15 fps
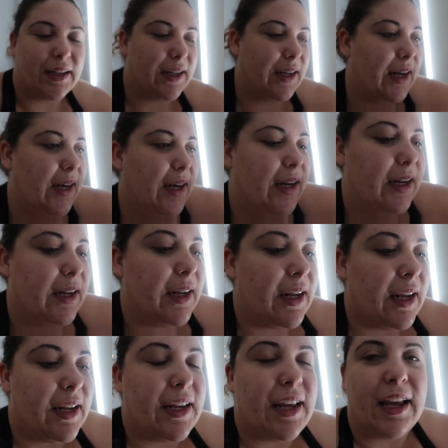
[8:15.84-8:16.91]
it again.
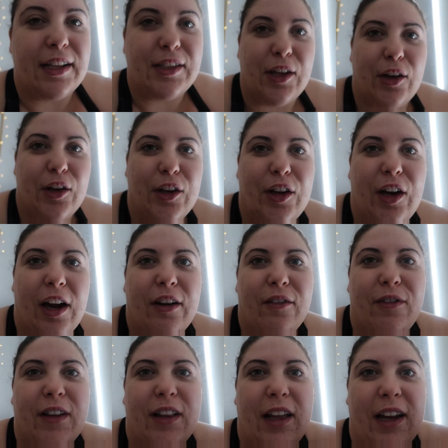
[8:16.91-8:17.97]
Yeah, so you kind
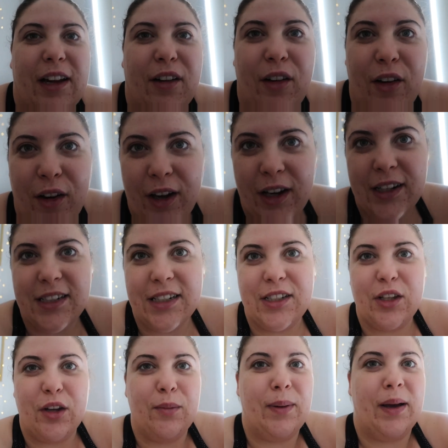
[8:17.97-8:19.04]
of feel like, oh, I did
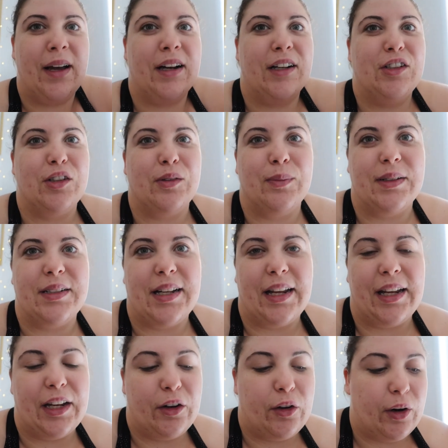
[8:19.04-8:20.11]
so bad. I shouldn't be
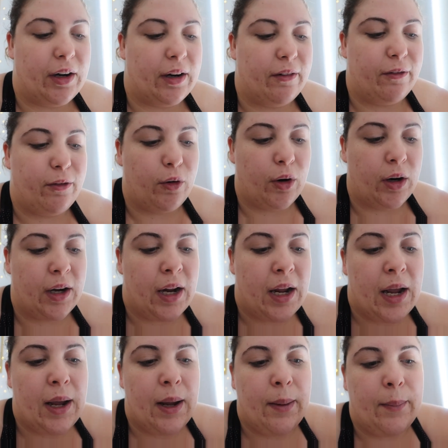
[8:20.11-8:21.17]
taking credit for it.
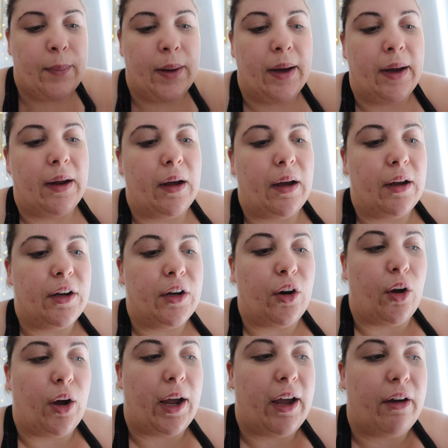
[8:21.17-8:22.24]
But, you
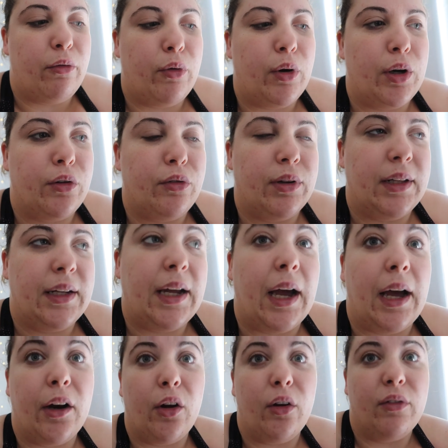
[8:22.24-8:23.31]
know, I have worked really
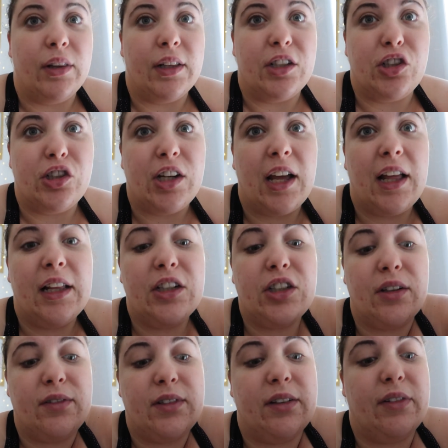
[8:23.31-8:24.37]
hard over this challenge.
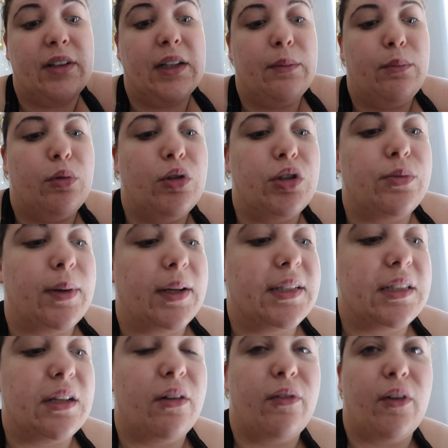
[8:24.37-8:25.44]
I've definitely pushed
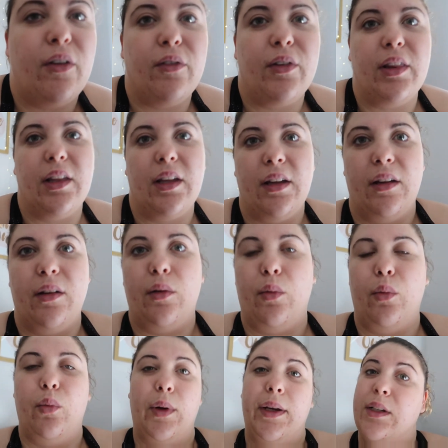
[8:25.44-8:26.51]
myself over the
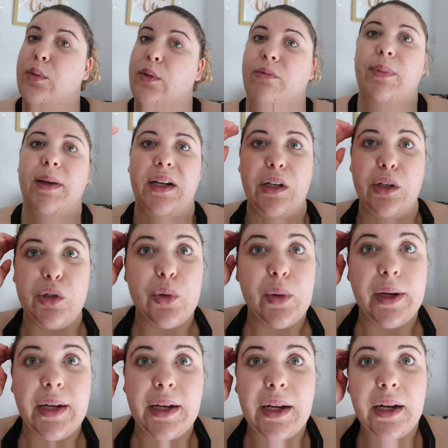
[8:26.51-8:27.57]
weeks we've been
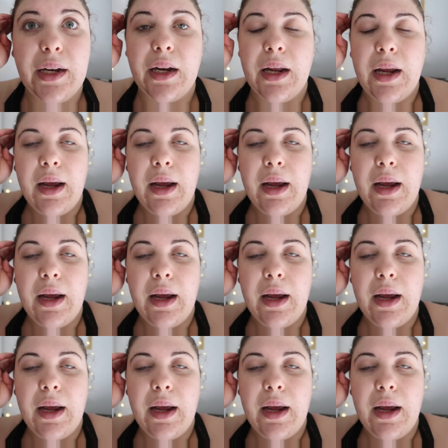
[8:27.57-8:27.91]
doing it.